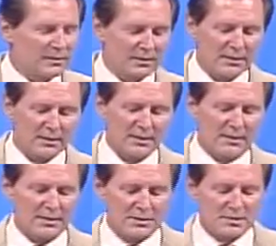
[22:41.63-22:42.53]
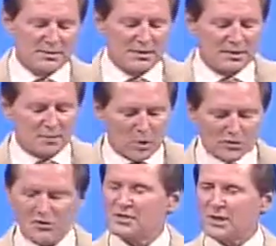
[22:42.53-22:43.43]
on a Sunday
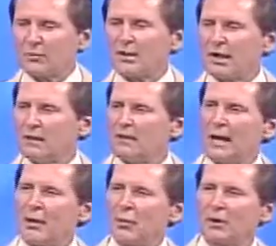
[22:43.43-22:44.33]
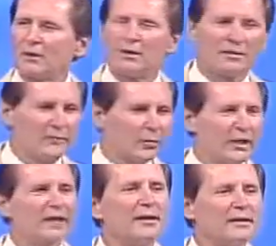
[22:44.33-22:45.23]
is the most
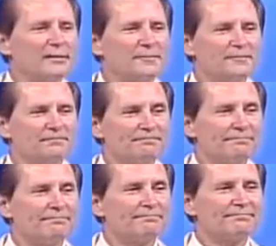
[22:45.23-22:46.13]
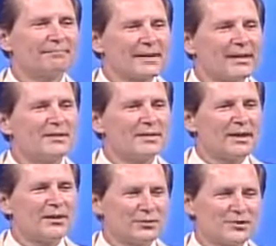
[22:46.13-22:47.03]
segregated hour of the week.
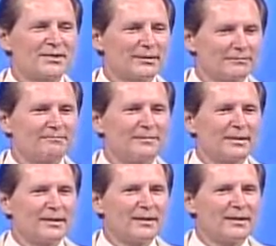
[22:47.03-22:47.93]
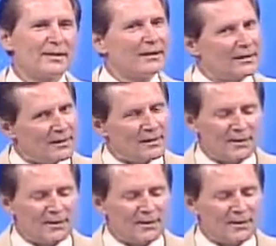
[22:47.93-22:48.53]
Isn't that interesting?